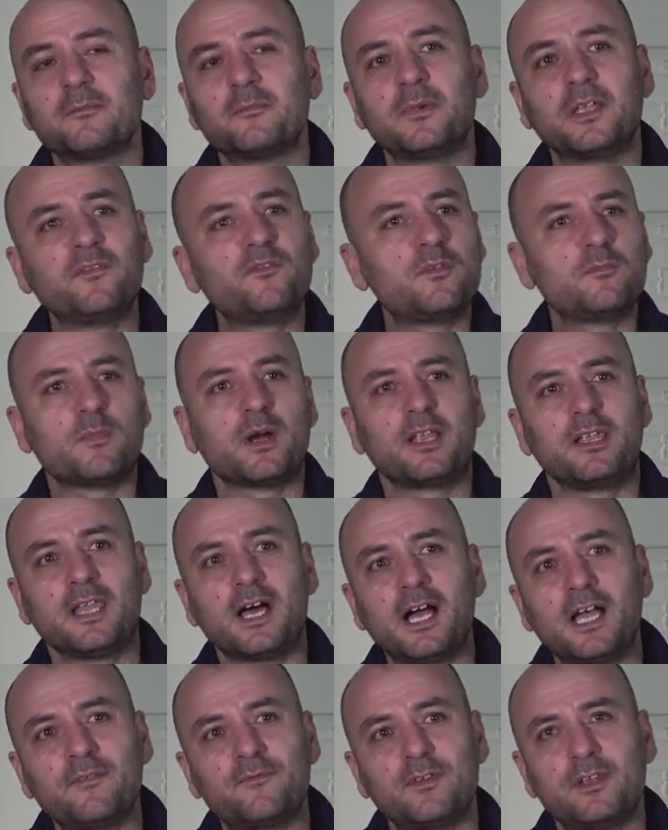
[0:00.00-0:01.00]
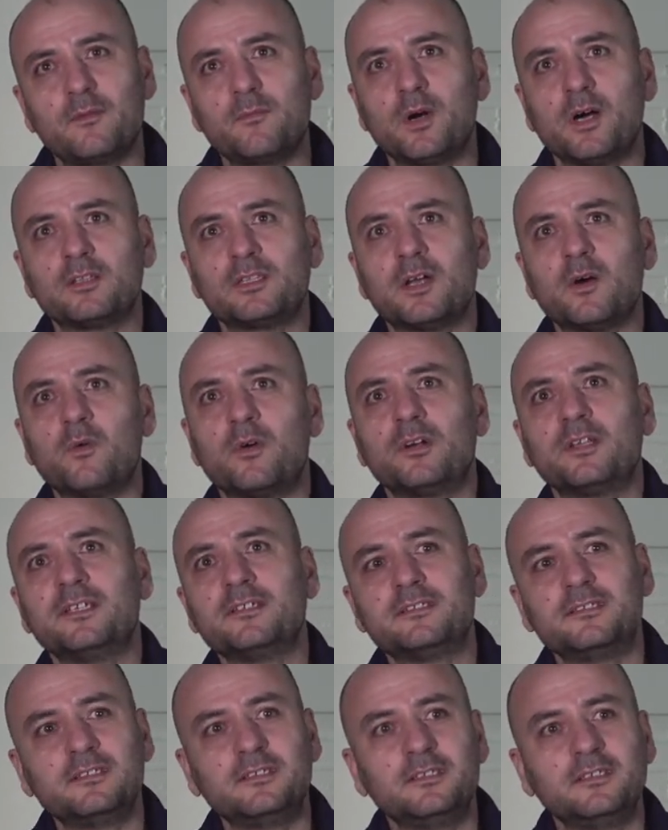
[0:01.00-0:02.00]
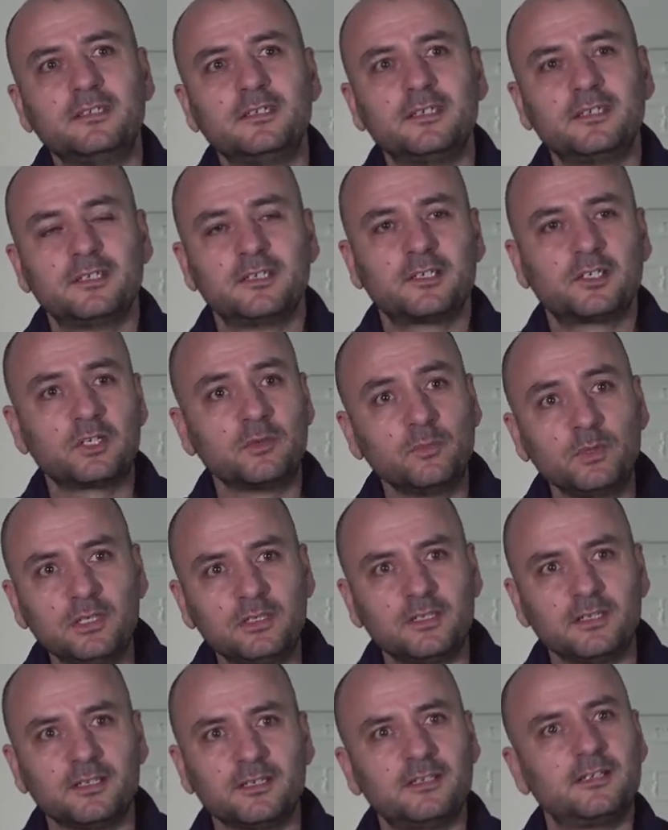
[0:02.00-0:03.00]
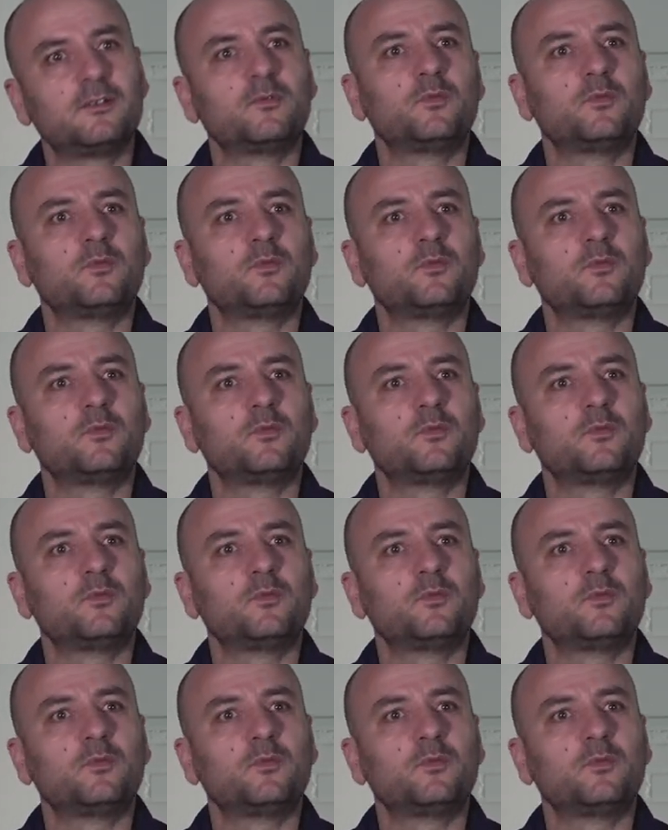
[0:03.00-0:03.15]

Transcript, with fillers: even my life and about our Yazidi community here,